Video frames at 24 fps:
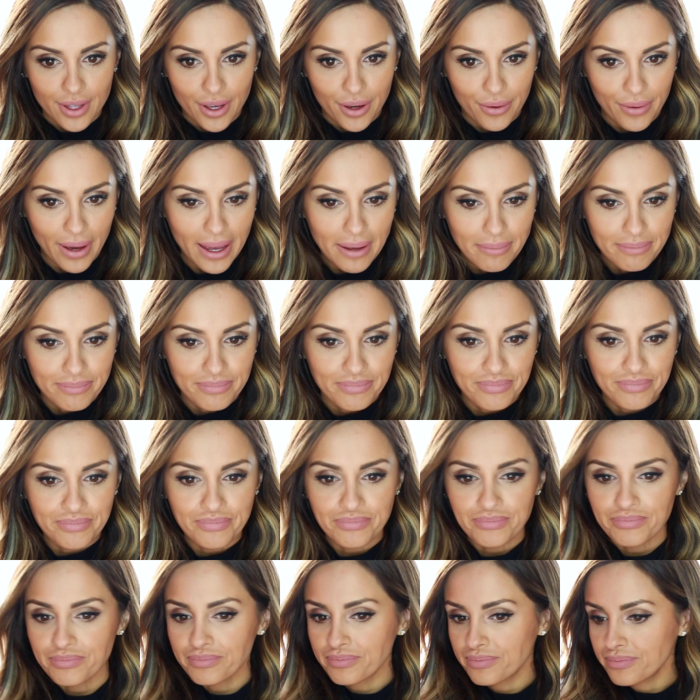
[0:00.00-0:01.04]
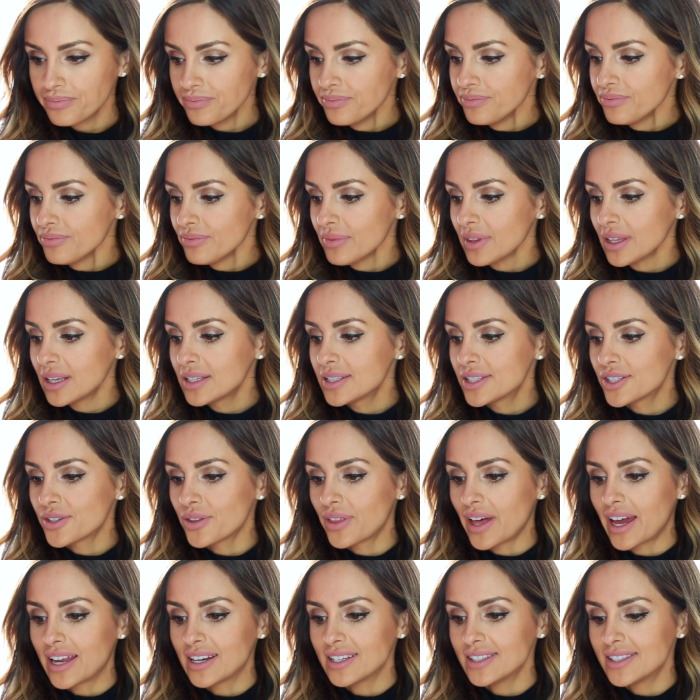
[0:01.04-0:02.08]
Okay, so
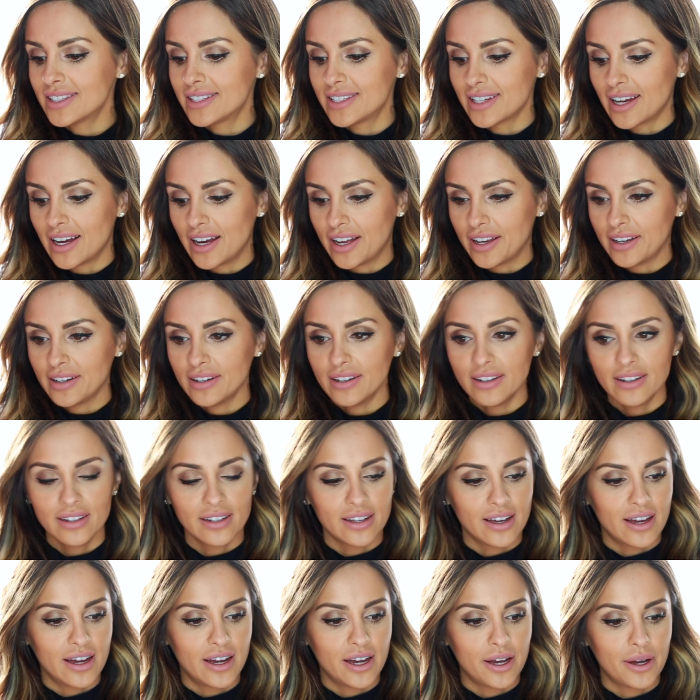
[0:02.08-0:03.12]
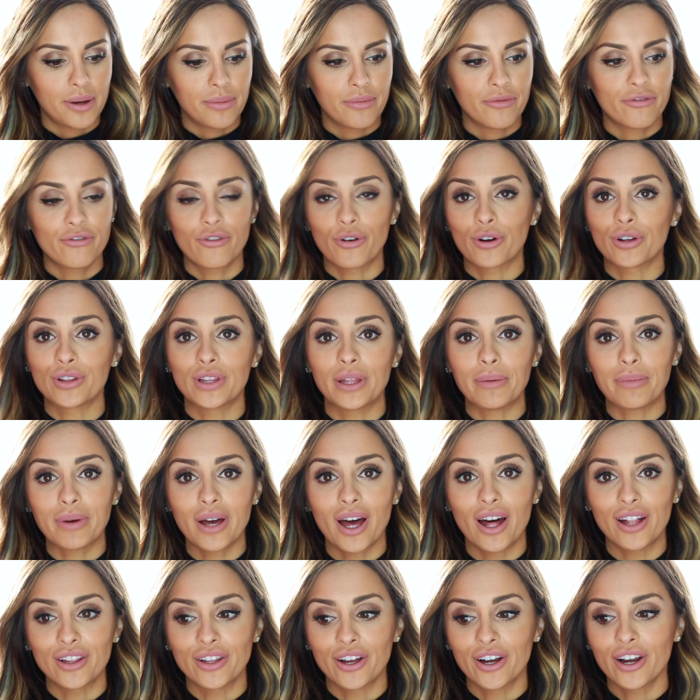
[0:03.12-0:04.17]
that is done. For lip
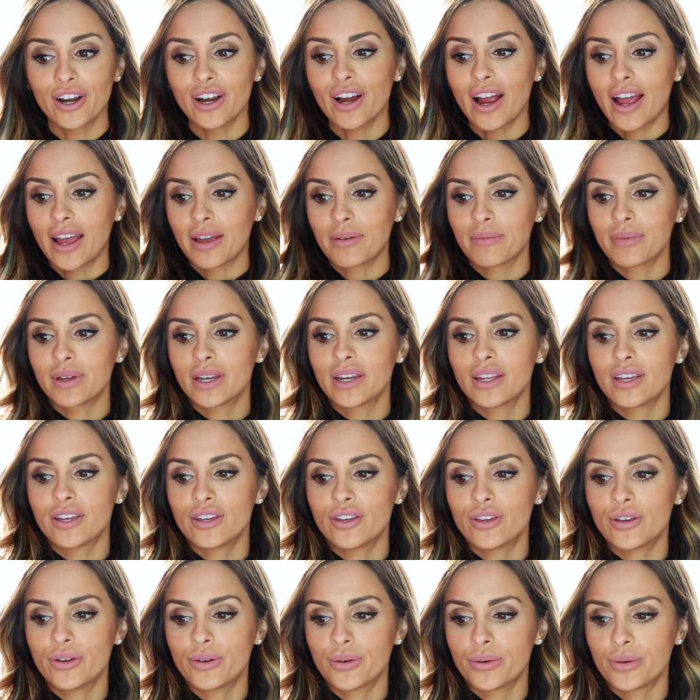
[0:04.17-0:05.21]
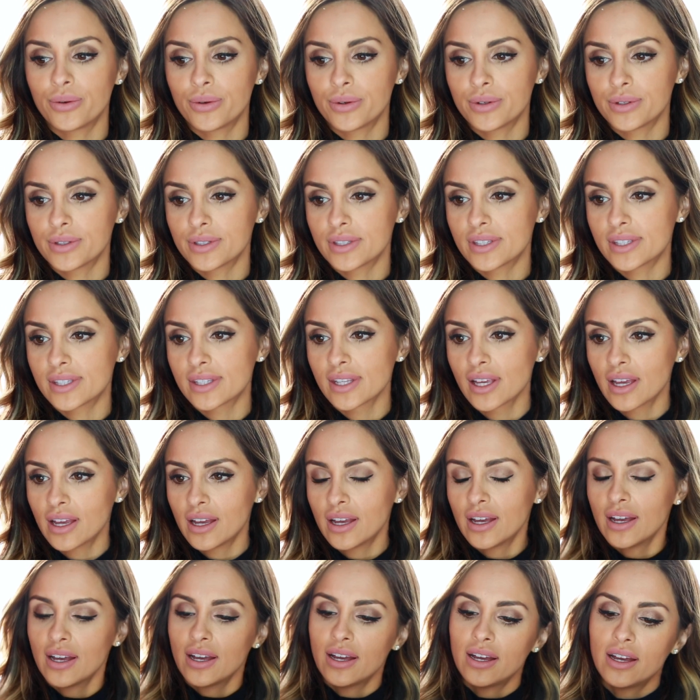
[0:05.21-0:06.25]
color, I'm gonna use
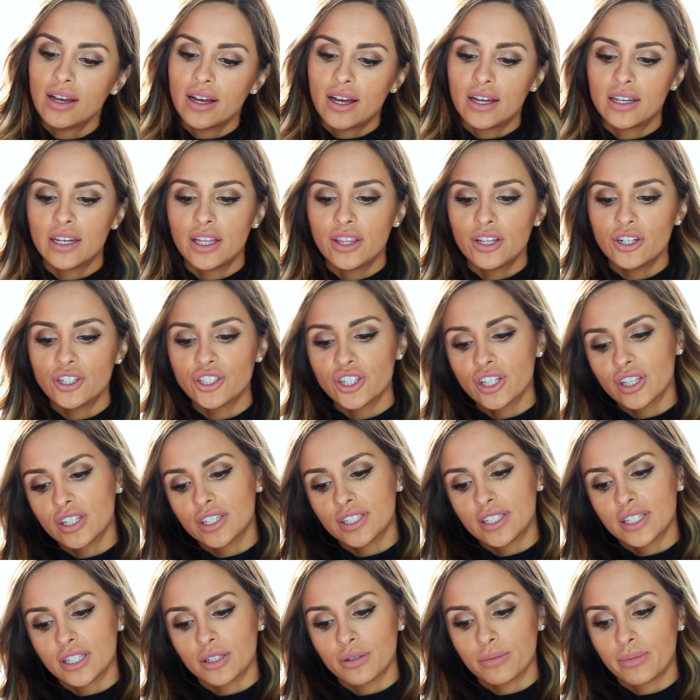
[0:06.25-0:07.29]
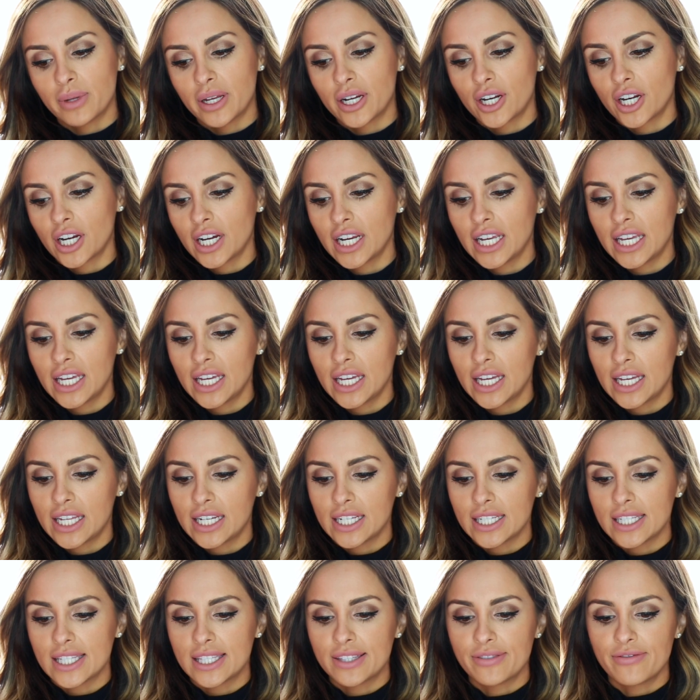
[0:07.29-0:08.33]
another Charlotte Tilbury. It
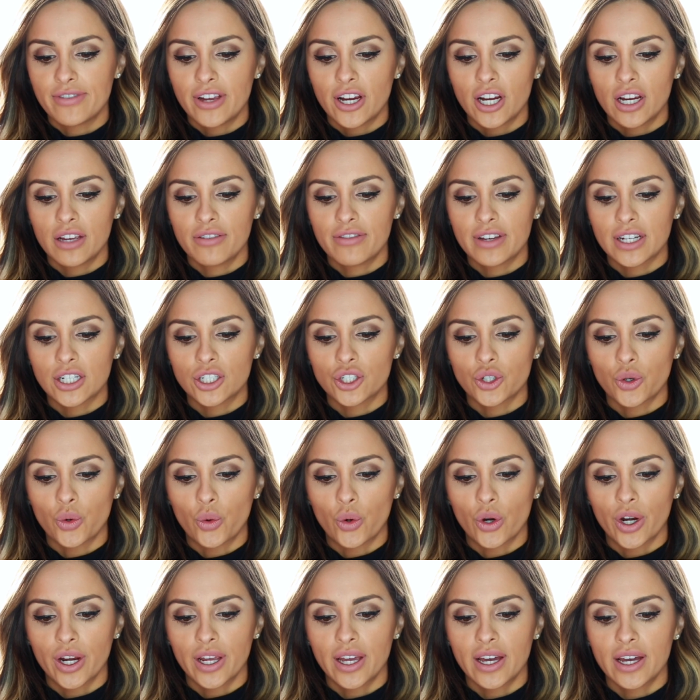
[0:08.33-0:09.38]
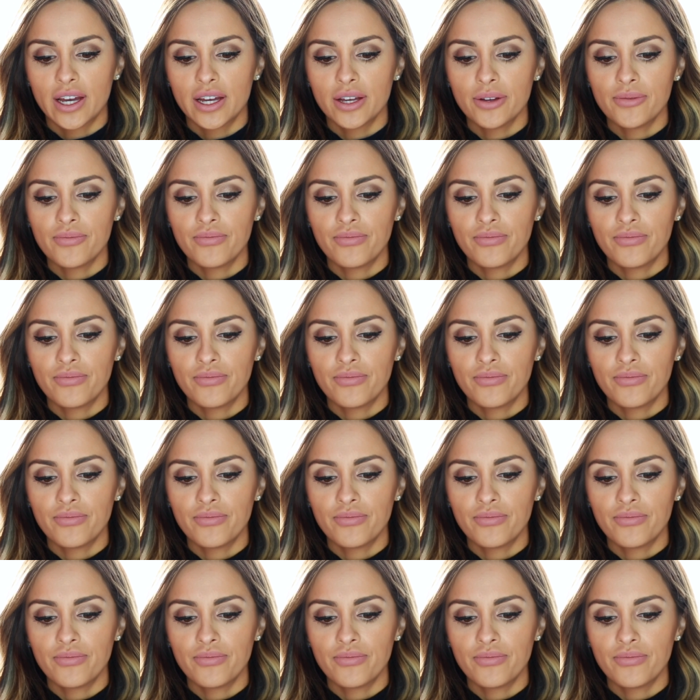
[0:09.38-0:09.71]
is Very Victoria.